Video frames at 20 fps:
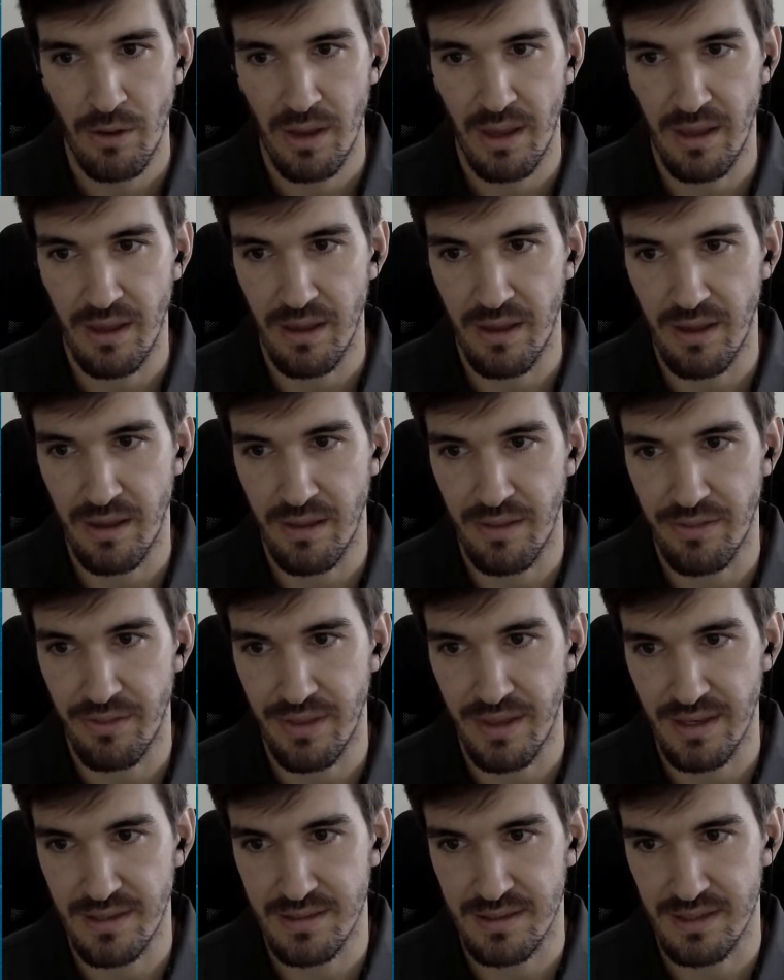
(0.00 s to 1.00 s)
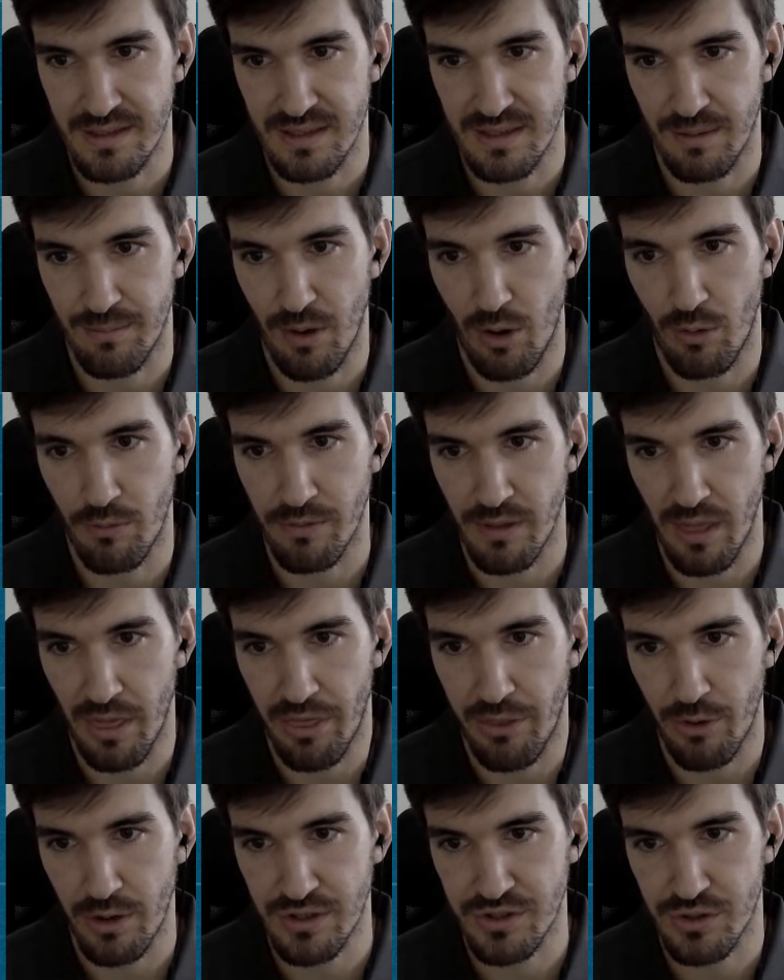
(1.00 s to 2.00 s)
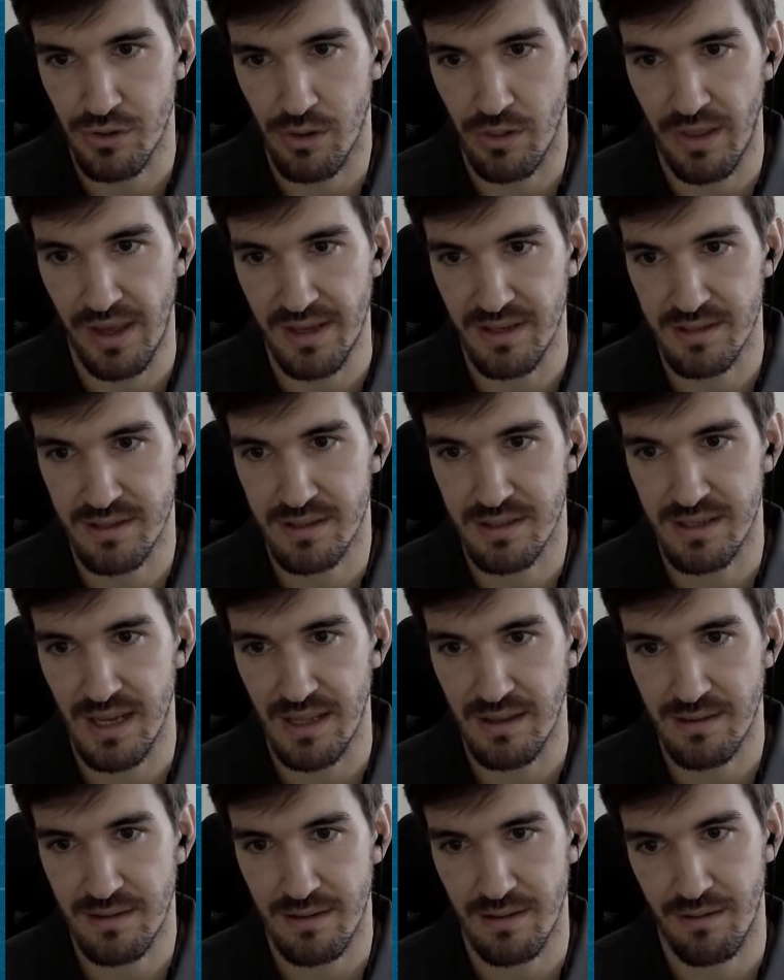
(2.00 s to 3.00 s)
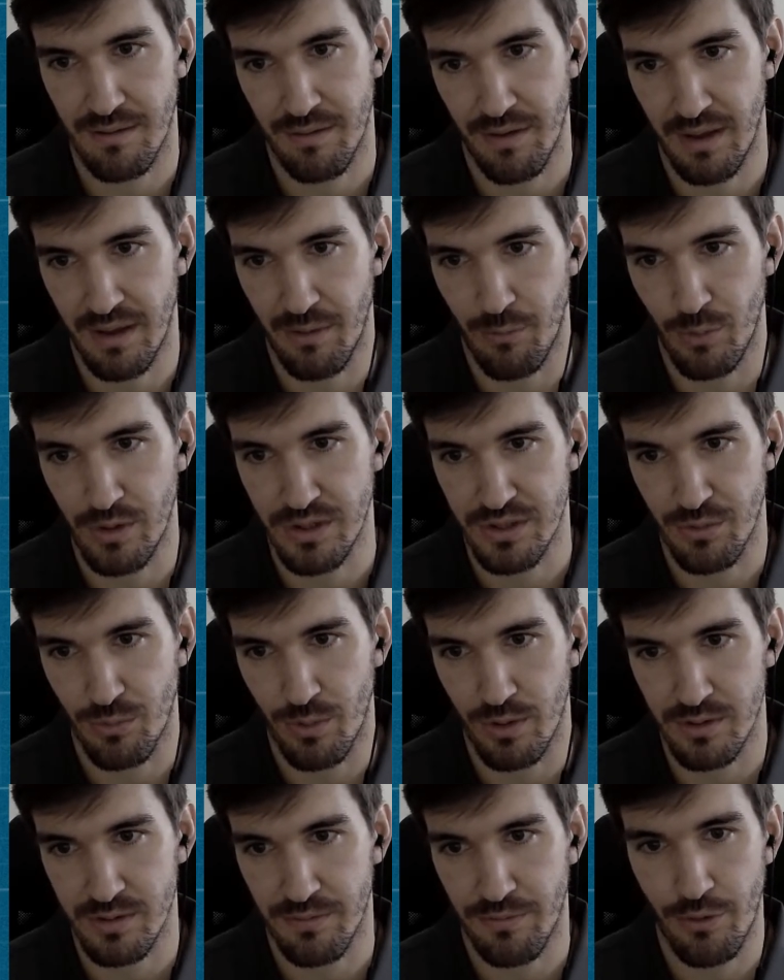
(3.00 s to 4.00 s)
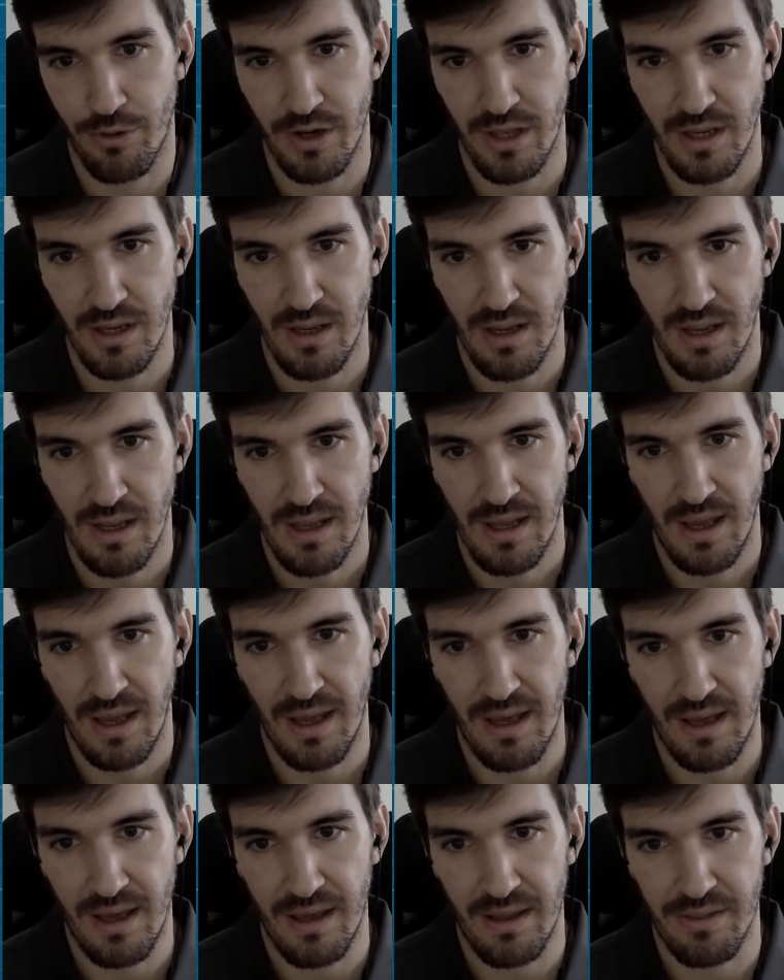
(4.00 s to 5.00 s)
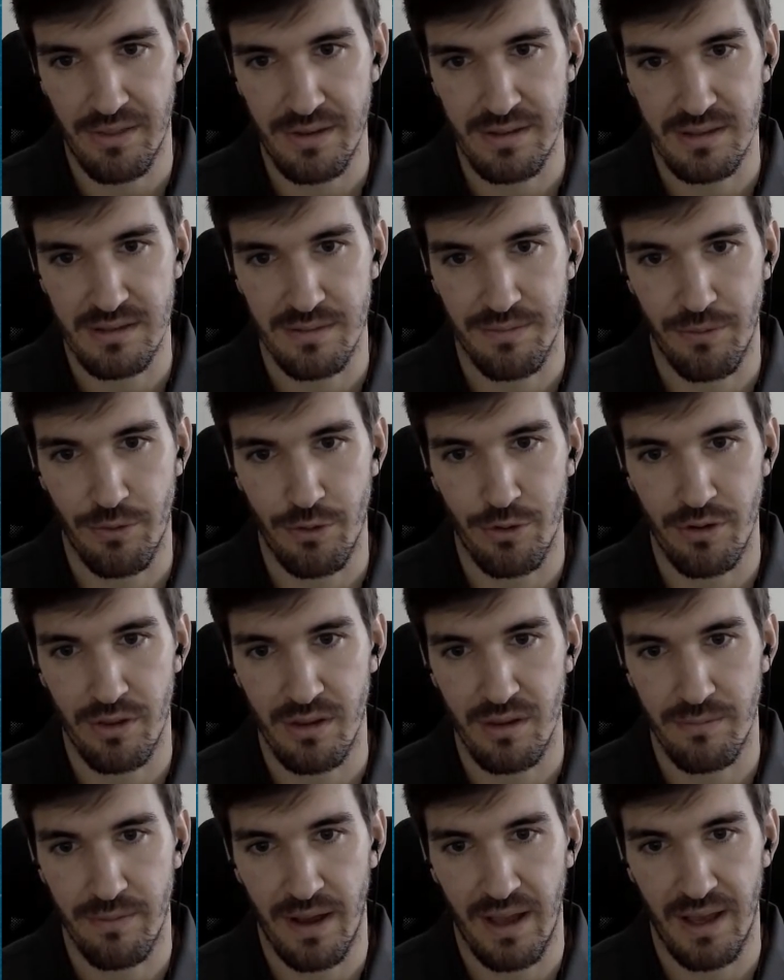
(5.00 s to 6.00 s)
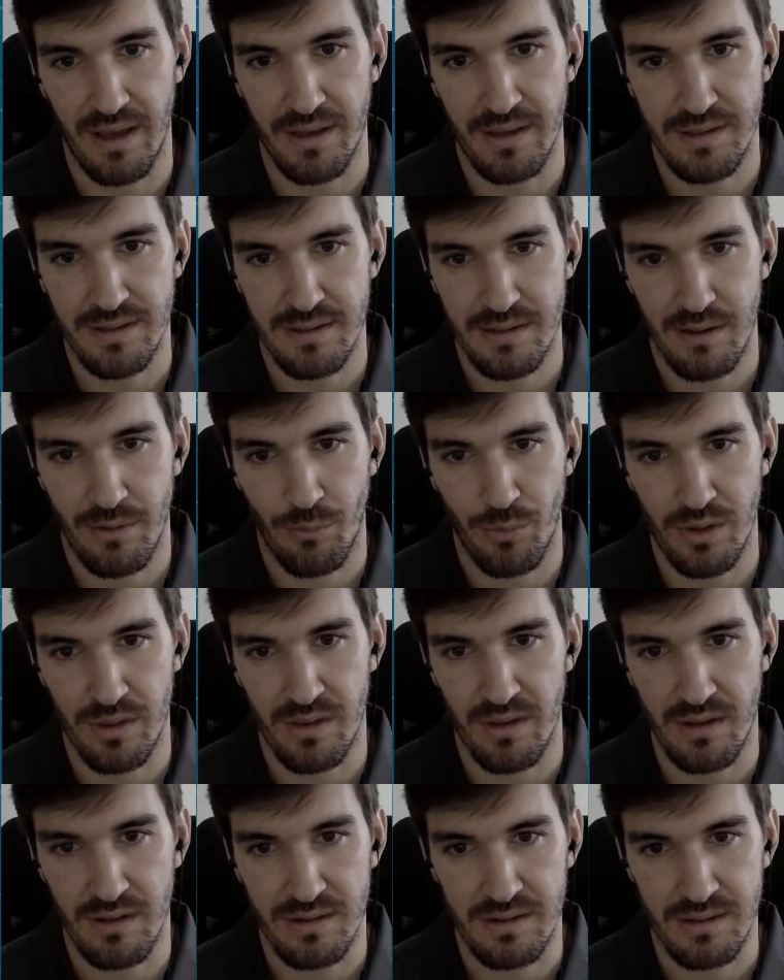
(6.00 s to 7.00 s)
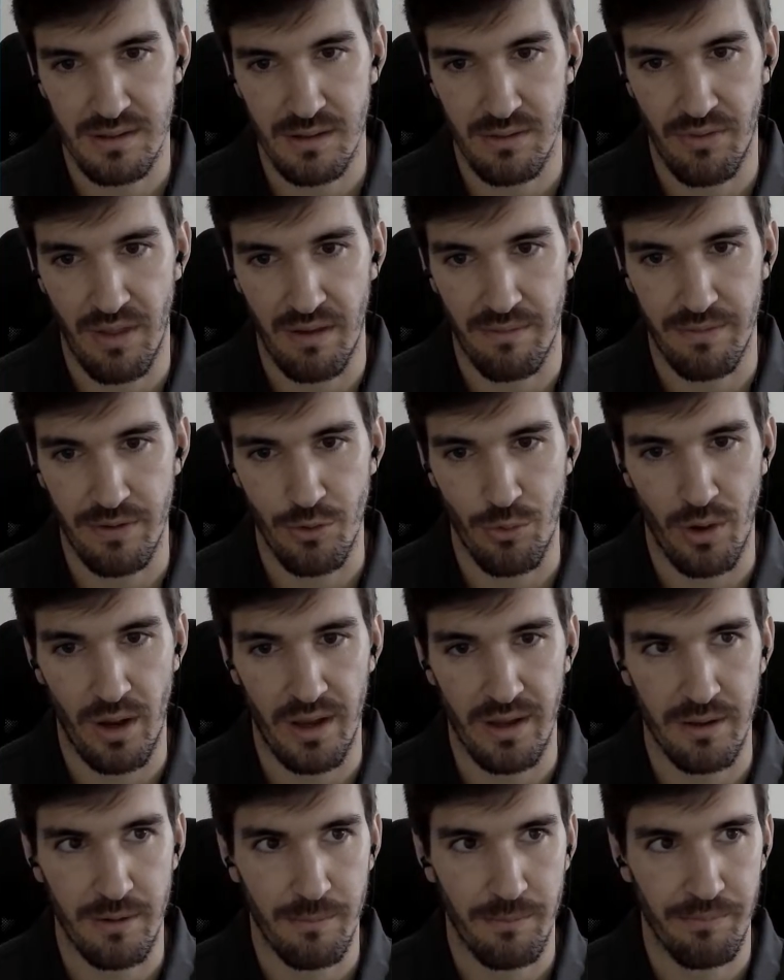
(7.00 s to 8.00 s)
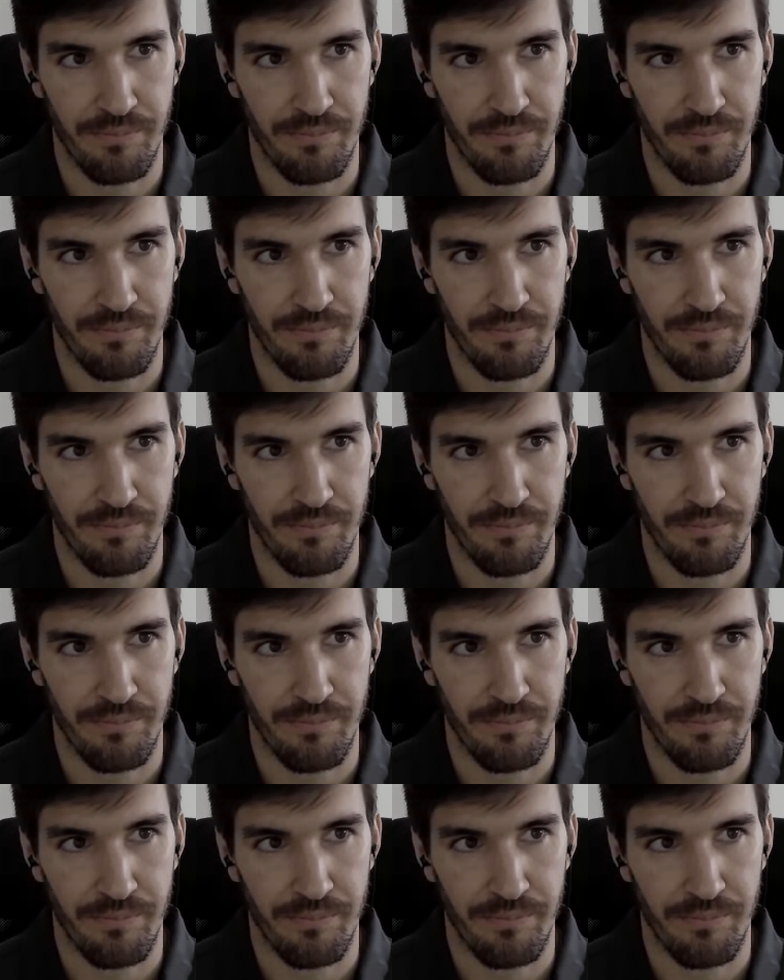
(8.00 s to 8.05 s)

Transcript: And this is about the threshold I set, which was 40. And this is for the device with this dev UI.